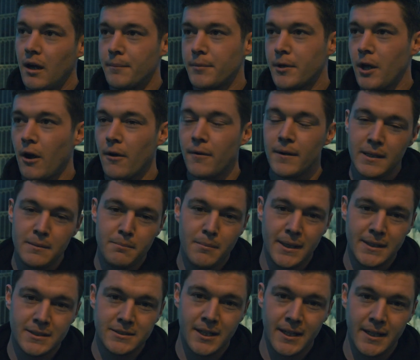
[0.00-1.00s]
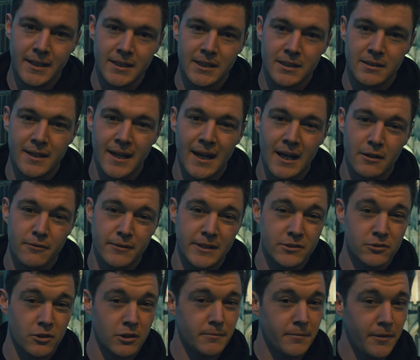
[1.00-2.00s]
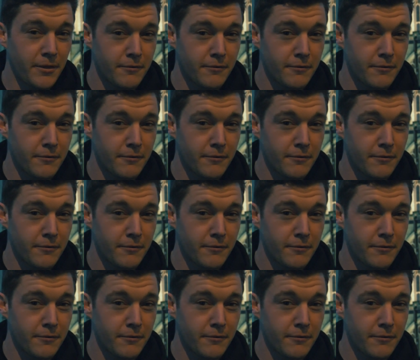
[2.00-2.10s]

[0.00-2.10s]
I'm currently maintaining calories on